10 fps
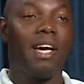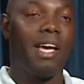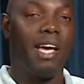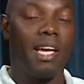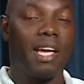
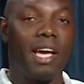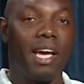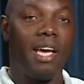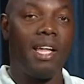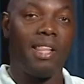
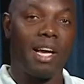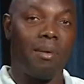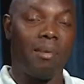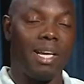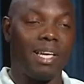aka the
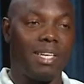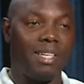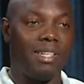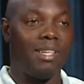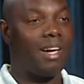Kabale
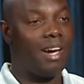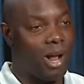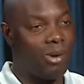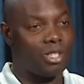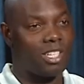Kid.
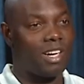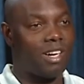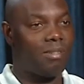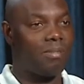Hello, Shaka.